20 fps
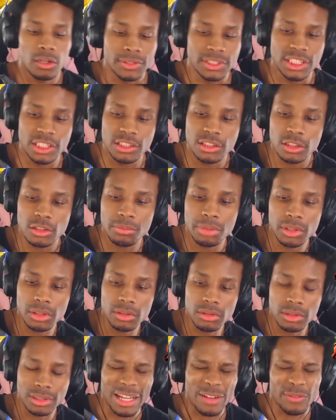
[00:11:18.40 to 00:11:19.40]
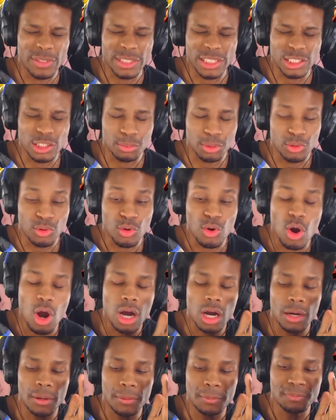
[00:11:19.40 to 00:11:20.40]
Vegito Blue, not Vegito Blue,
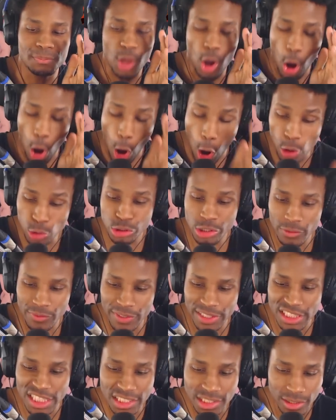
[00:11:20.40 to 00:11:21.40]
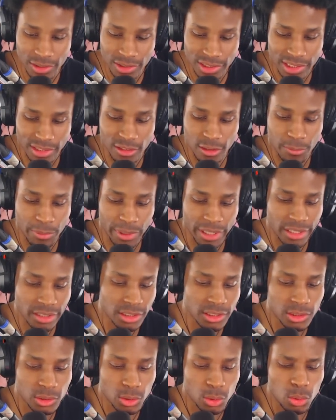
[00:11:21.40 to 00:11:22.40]
um, Ultra is there on the
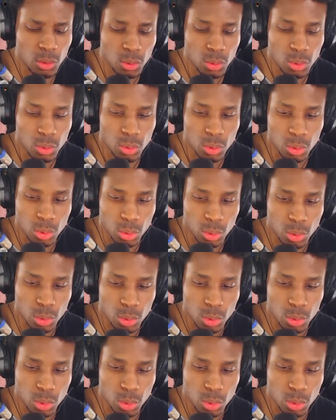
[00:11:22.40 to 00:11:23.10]
bench. Ooh.